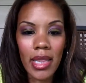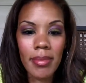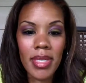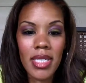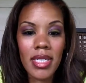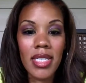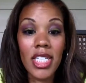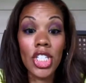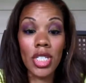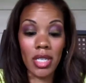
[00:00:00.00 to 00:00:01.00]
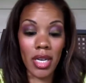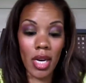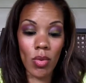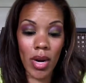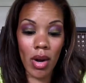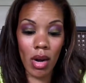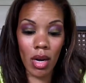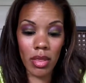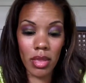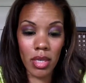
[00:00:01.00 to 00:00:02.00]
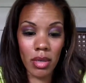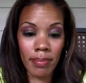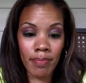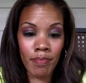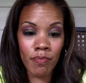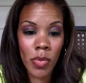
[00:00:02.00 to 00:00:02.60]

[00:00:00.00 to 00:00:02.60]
limited edition anywhere on them,